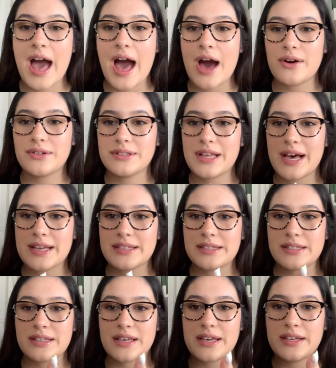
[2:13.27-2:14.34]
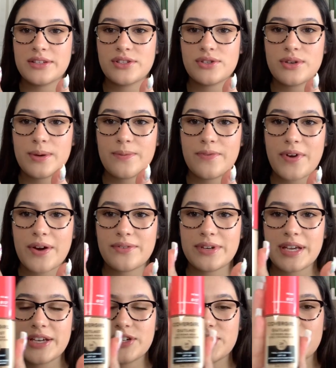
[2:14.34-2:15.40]
Outlast Extreme
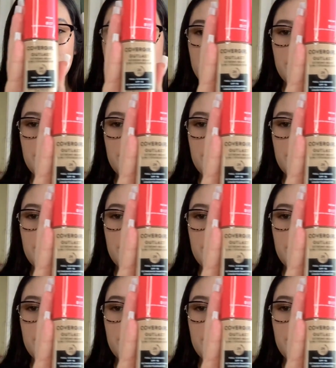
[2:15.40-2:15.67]
Foundation